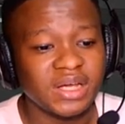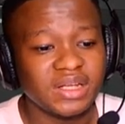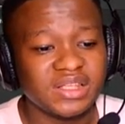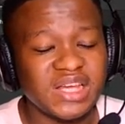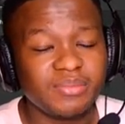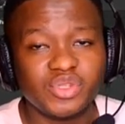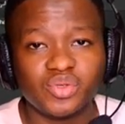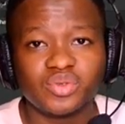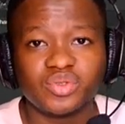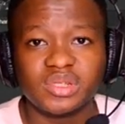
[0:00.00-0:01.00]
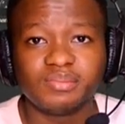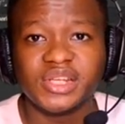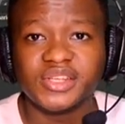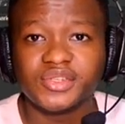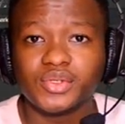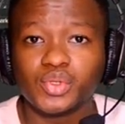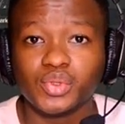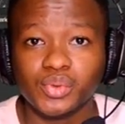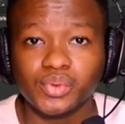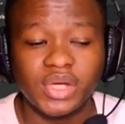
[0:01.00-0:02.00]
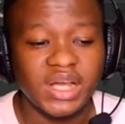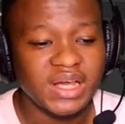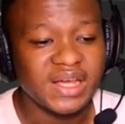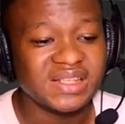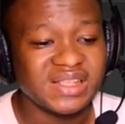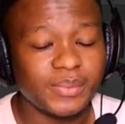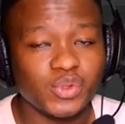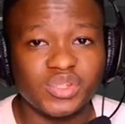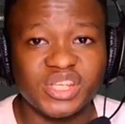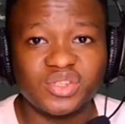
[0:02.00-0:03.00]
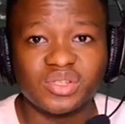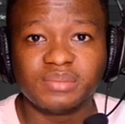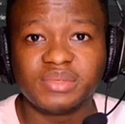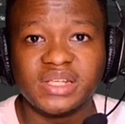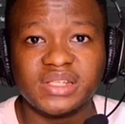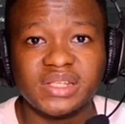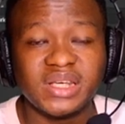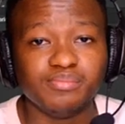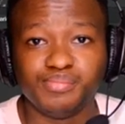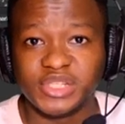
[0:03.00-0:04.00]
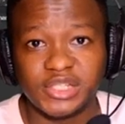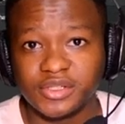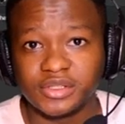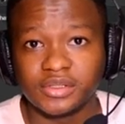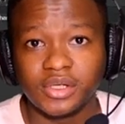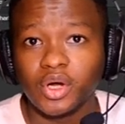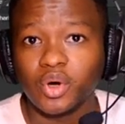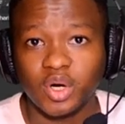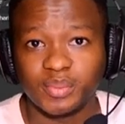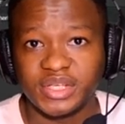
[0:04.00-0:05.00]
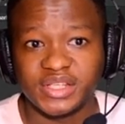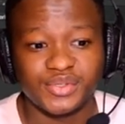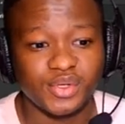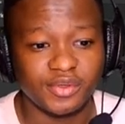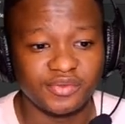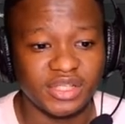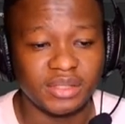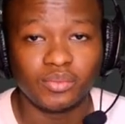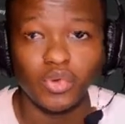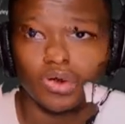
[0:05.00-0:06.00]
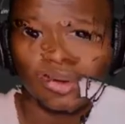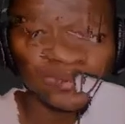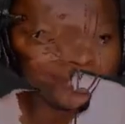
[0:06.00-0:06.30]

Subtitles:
The time it took to replace 2 is the time it will take to replace 1 billion copies of them all.